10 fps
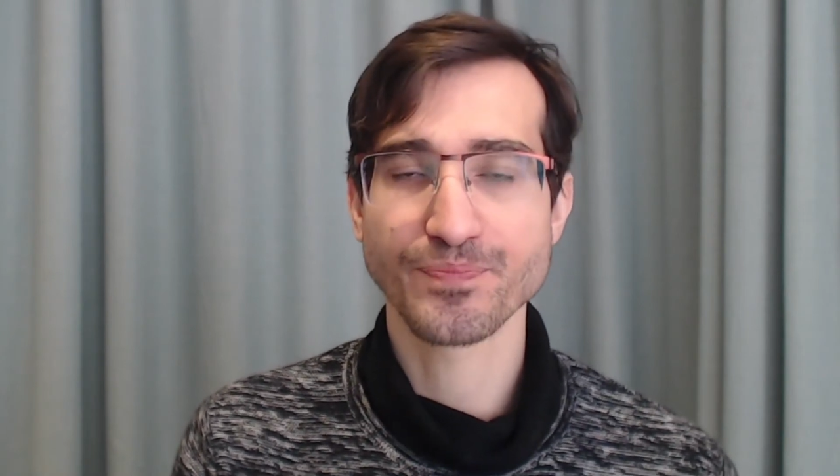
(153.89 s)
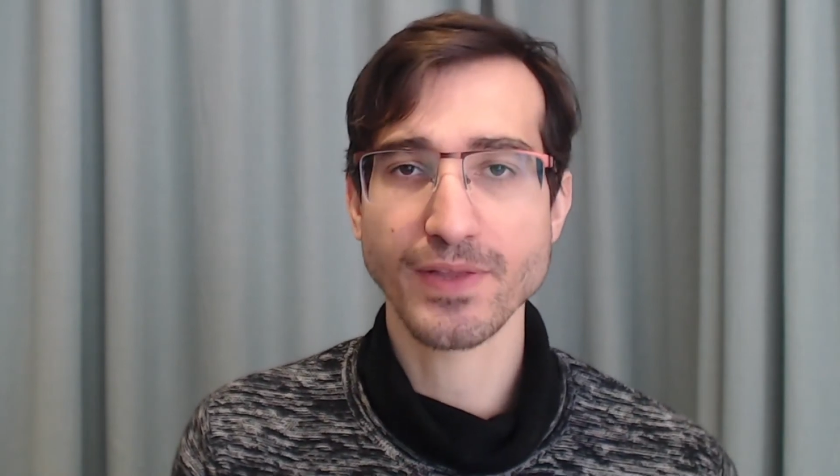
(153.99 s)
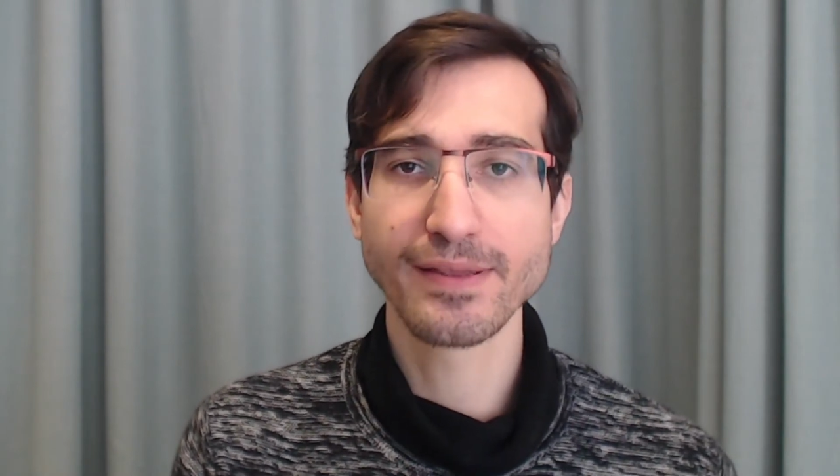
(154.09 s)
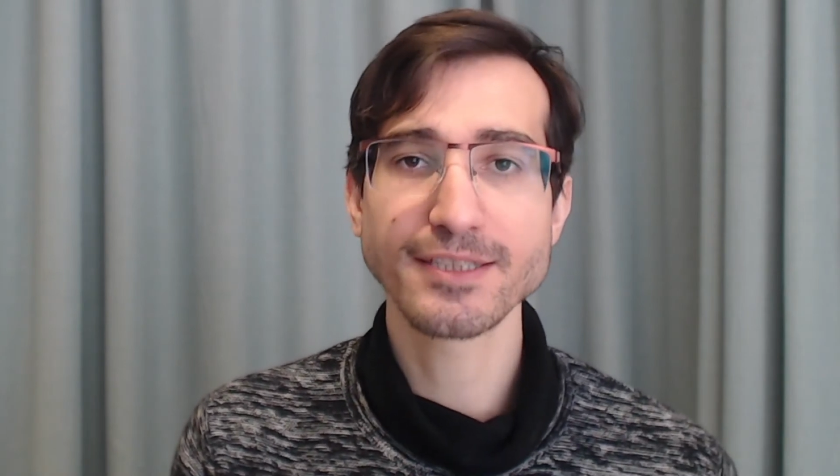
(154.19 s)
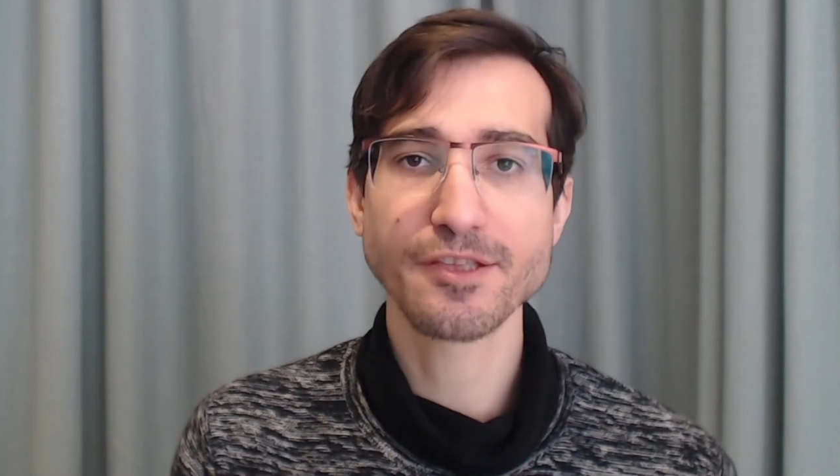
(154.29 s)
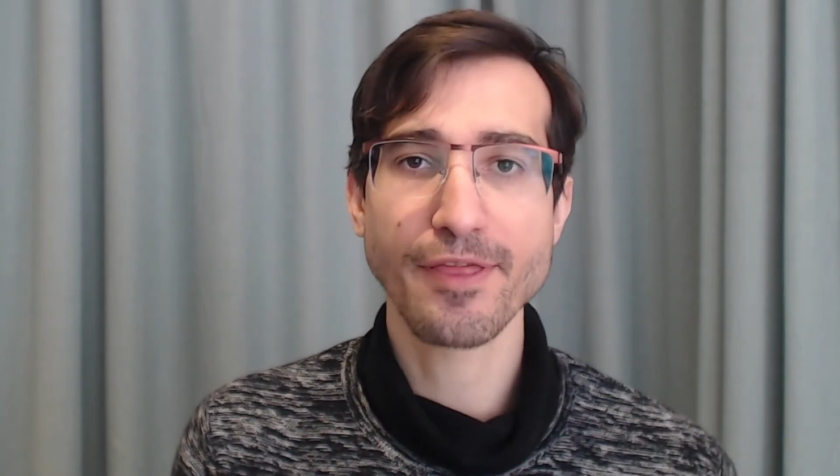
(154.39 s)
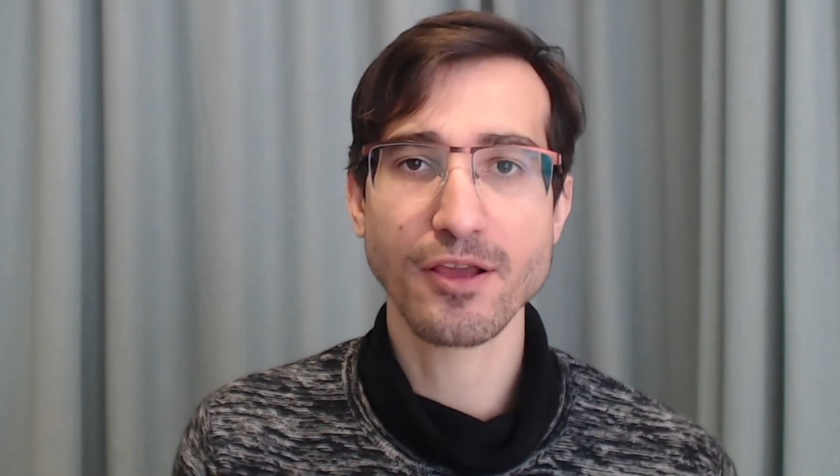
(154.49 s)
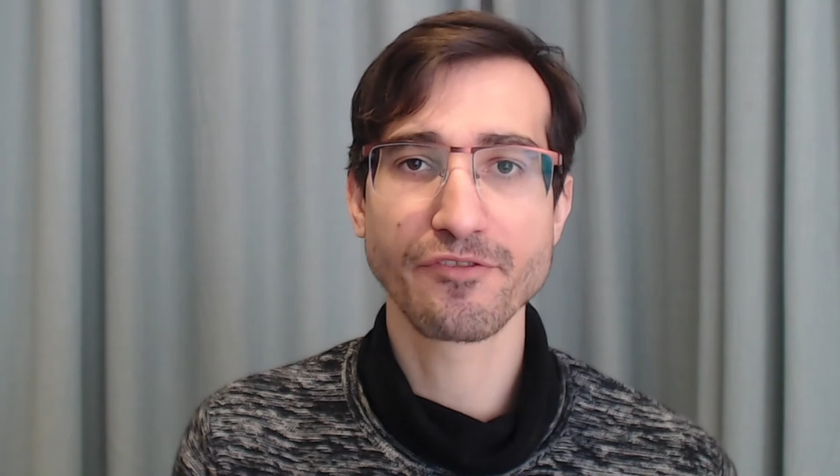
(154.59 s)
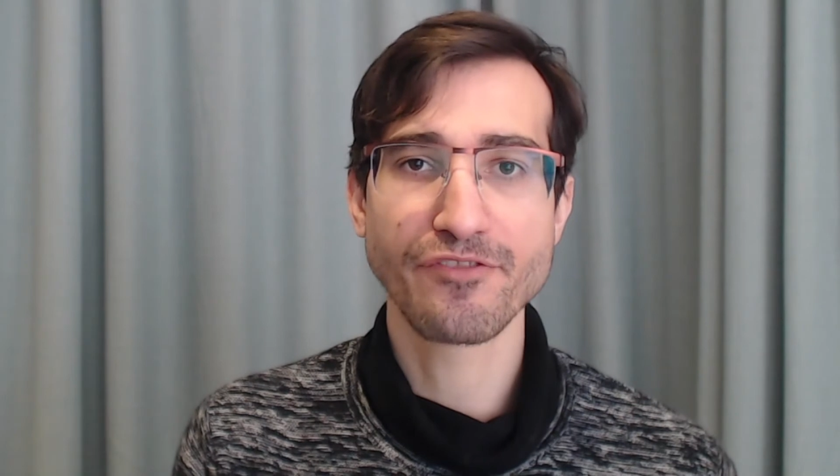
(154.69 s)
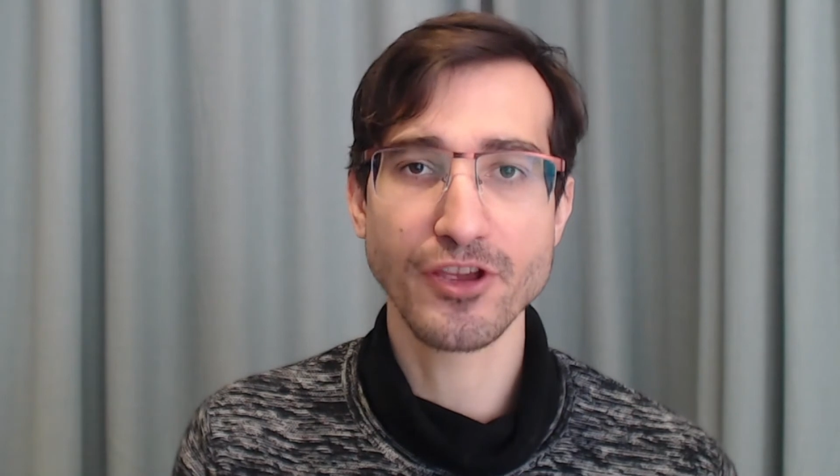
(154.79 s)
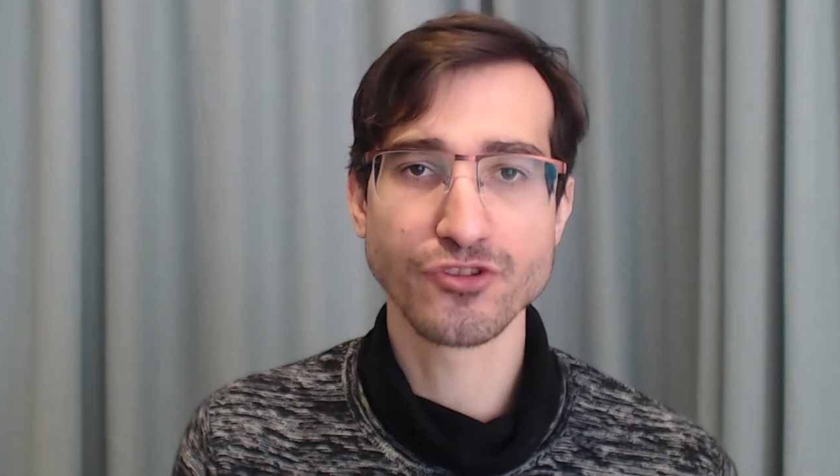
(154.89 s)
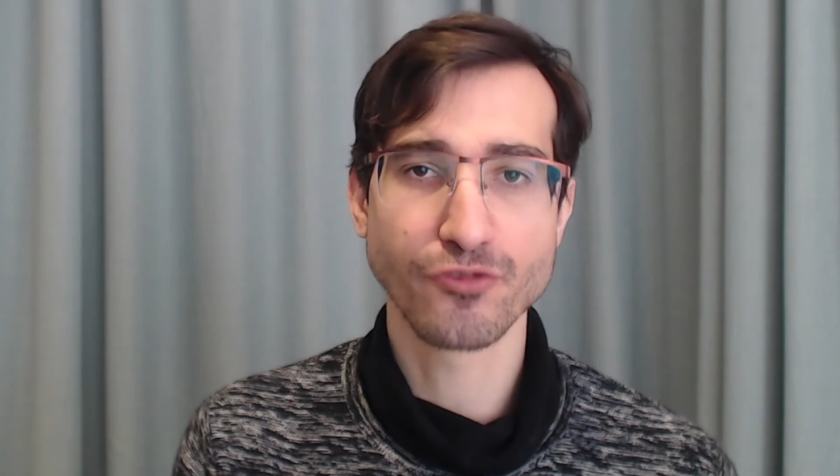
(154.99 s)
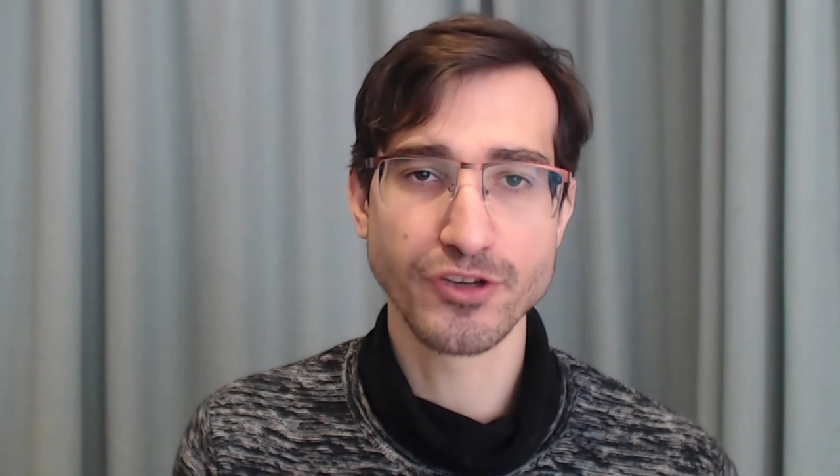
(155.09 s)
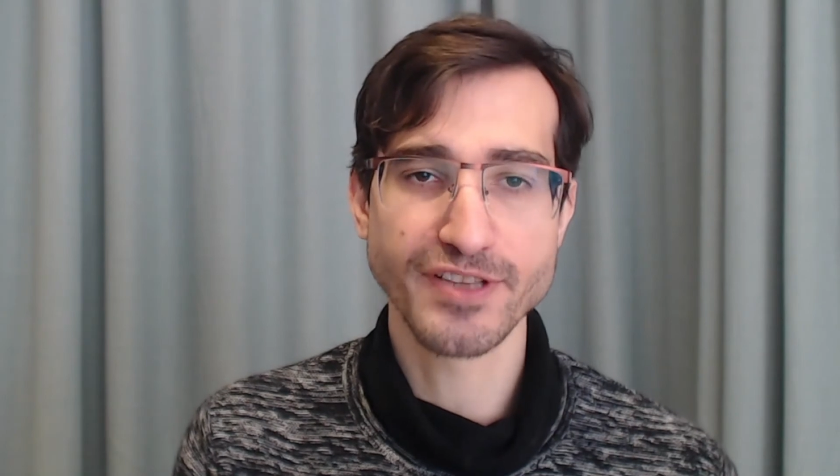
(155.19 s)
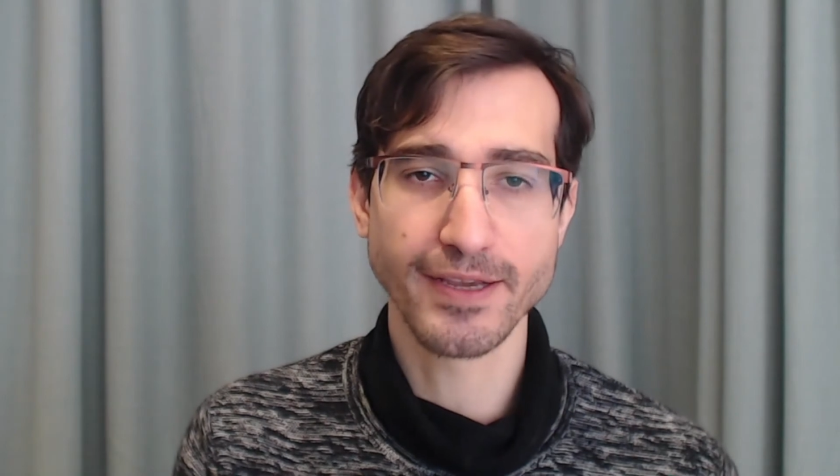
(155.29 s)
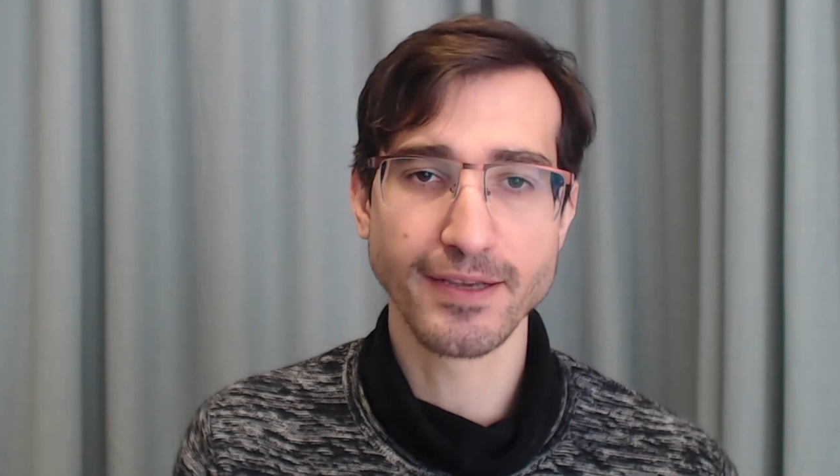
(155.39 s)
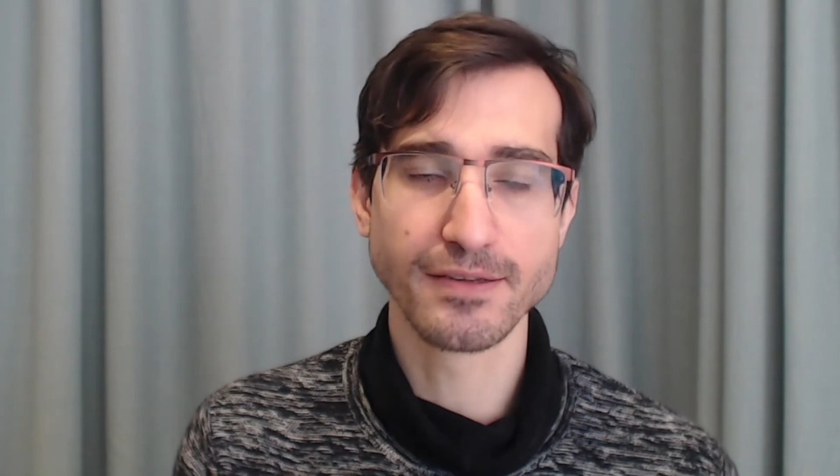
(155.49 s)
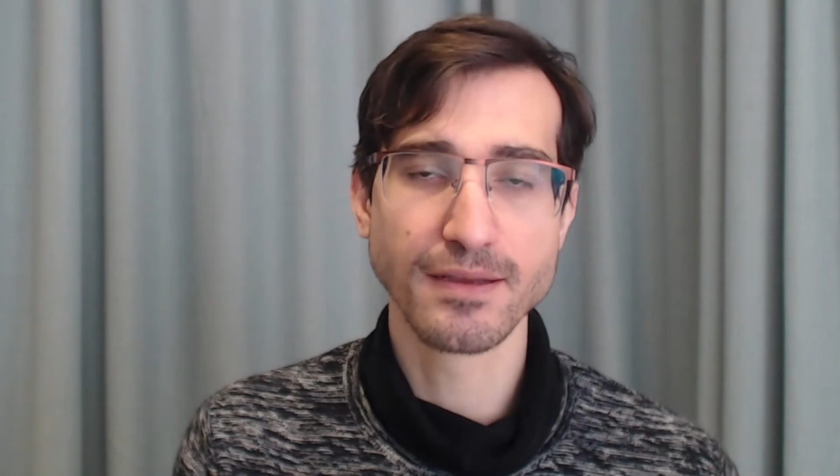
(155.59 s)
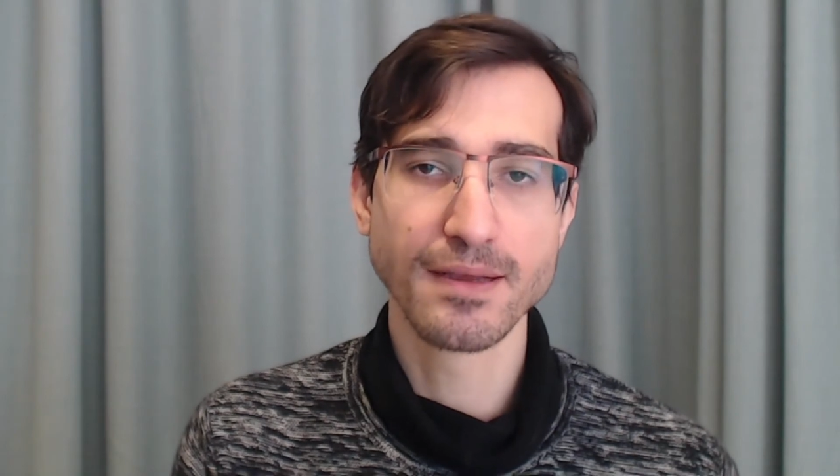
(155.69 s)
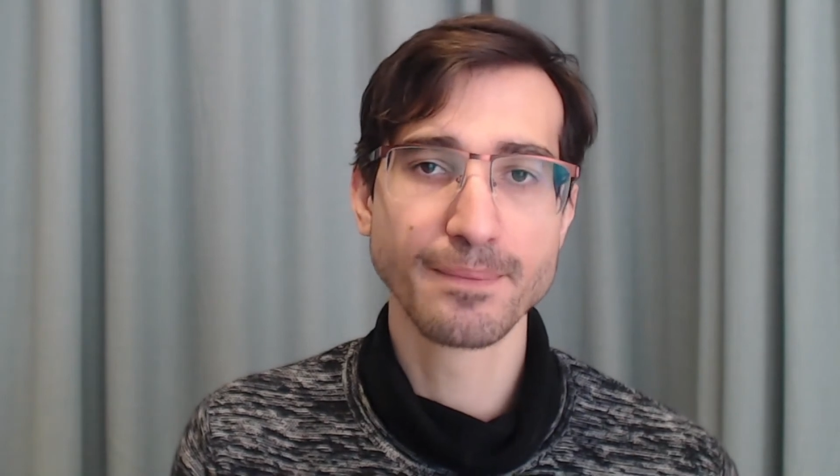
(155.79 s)
Let's think of fish for a second.
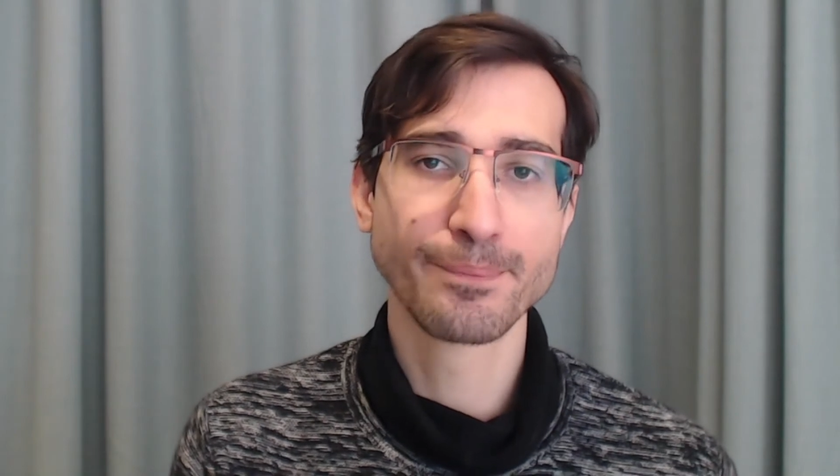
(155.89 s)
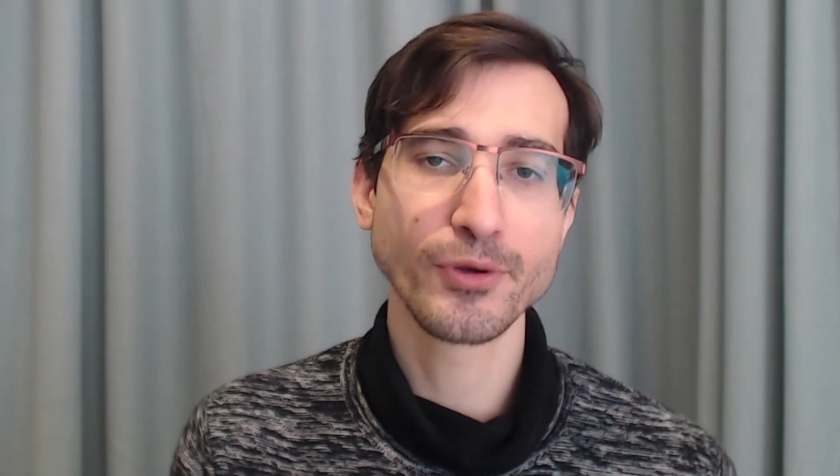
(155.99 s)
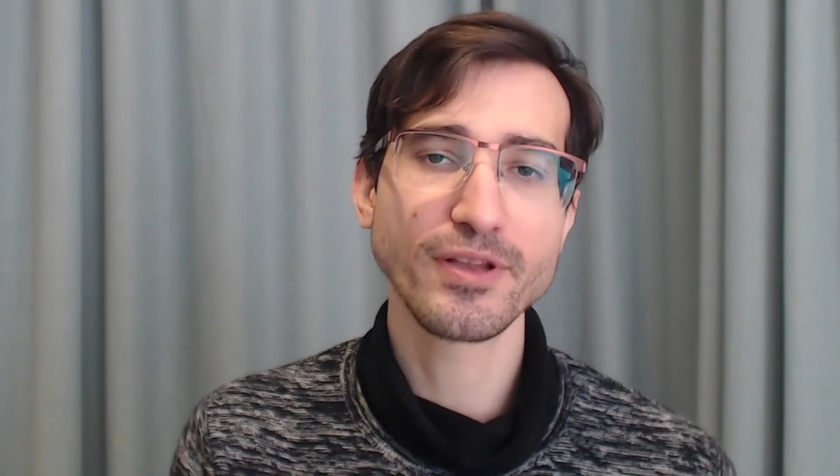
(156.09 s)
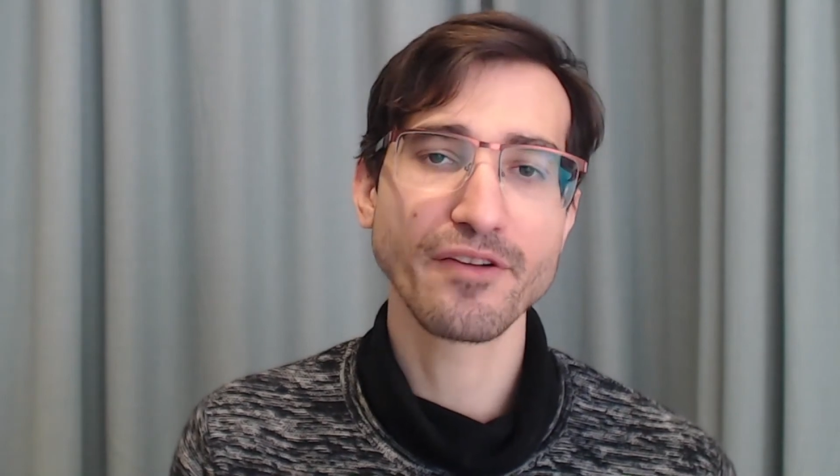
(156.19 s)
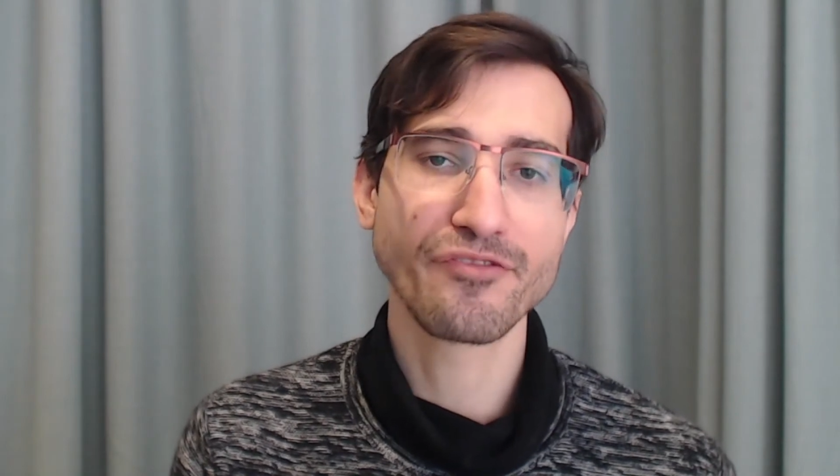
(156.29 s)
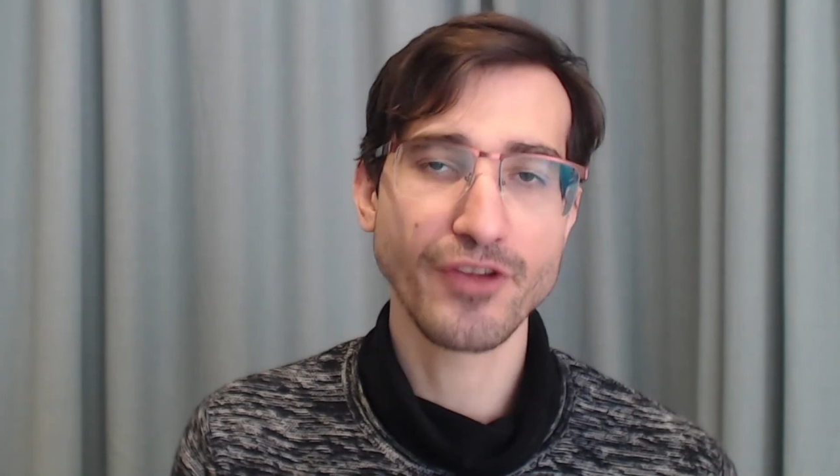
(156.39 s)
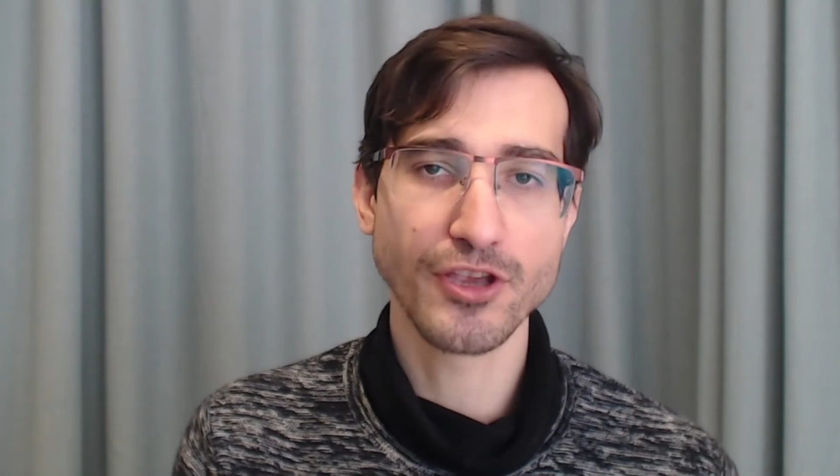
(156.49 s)
Put a fish